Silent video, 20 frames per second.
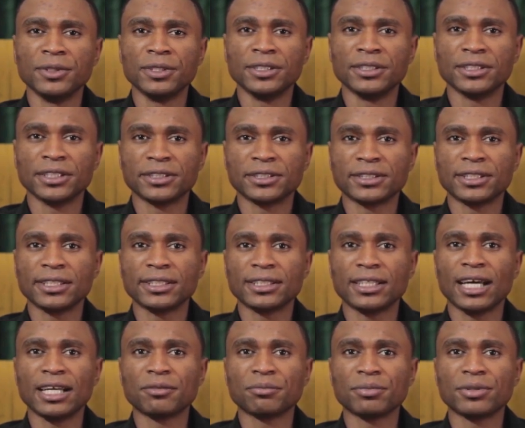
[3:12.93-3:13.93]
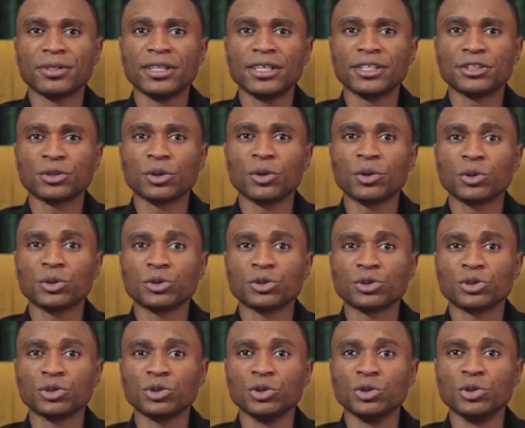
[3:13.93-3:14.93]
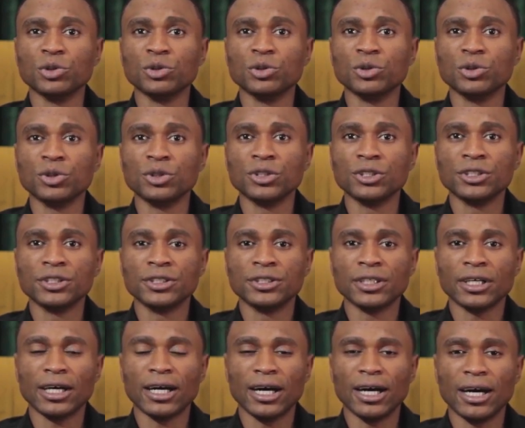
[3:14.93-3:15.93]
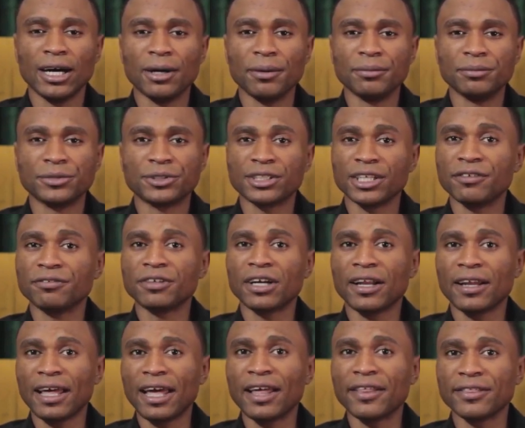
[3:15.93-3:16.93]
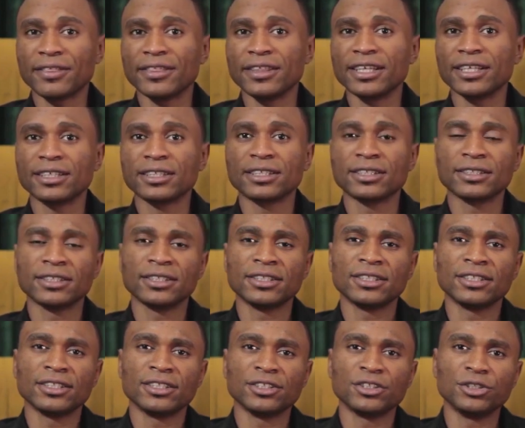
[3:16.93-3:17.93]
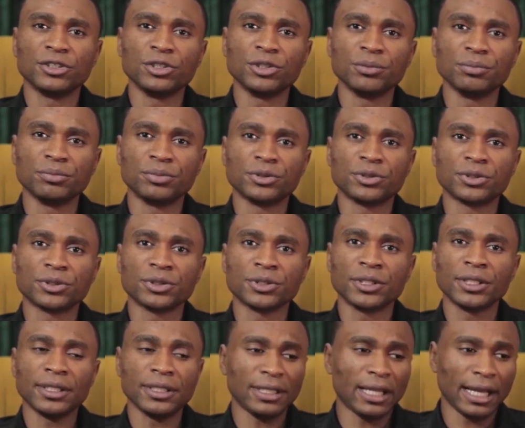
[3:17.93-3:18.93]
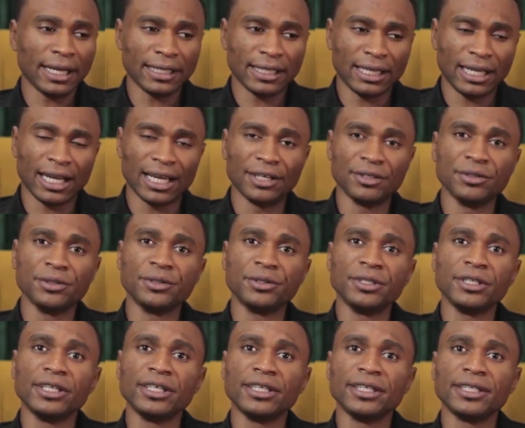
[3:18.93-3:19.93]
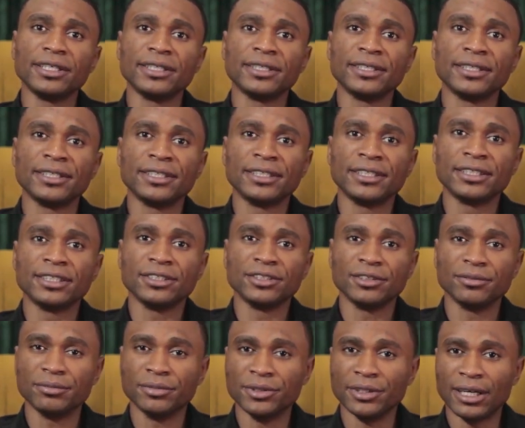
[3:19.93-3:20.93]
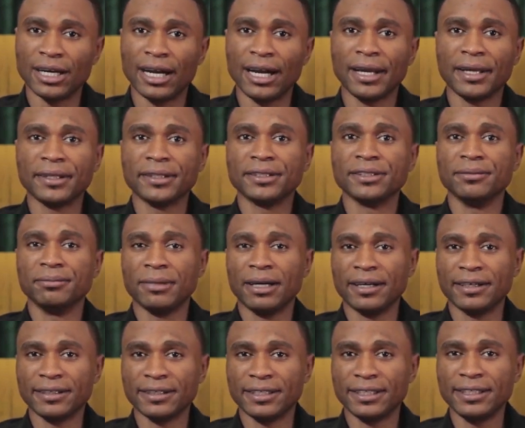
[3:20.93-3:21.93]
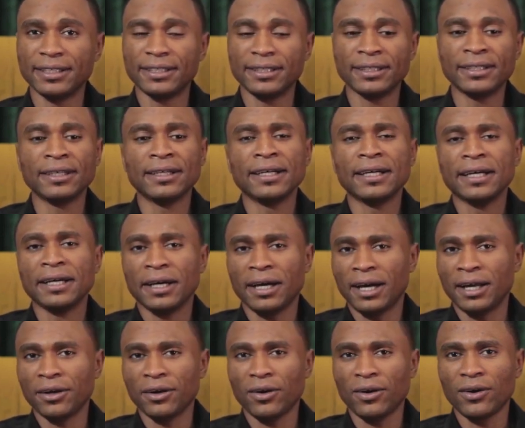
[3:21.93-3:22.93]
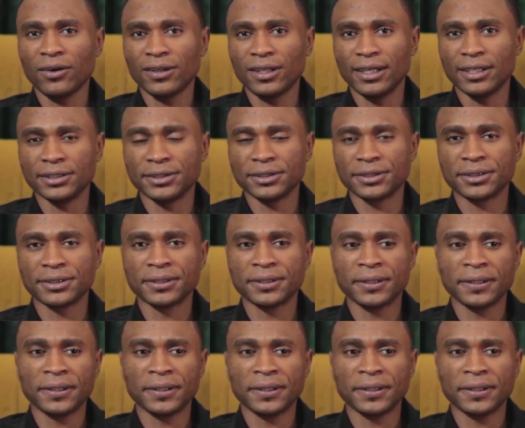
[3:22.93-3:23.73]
It's a state that plays host to several ethnic groups like the Kanuri, the Bura, the Marigi, and others.